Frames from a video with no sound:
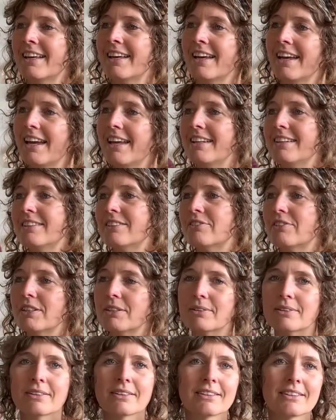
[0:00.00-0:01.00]
and the
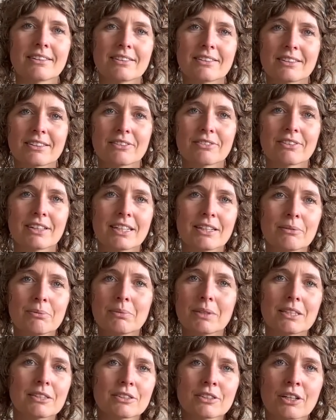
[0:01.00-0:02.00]
rhythm
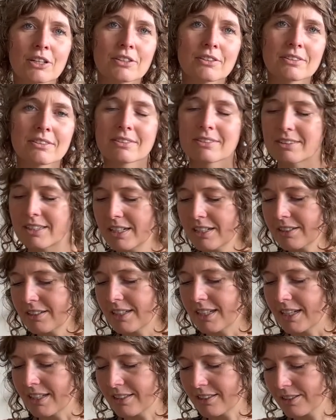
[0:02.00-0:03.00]
is not there
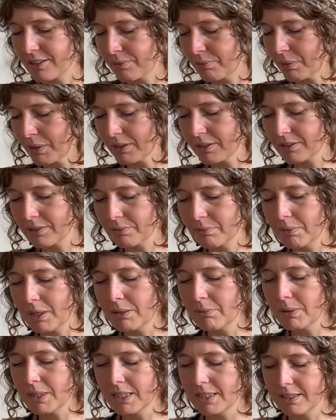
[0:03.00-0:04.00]
yet. But
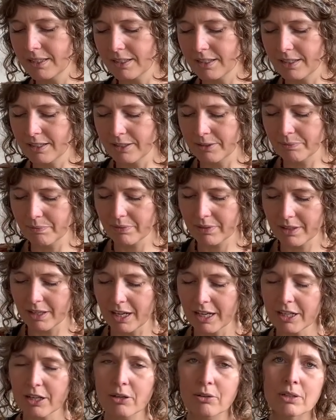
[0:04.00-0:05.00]
maybe
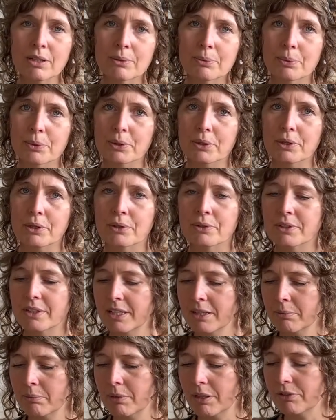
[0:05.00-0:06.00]
I only work on
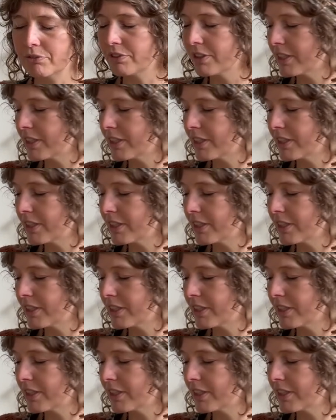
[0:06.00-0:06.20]
them every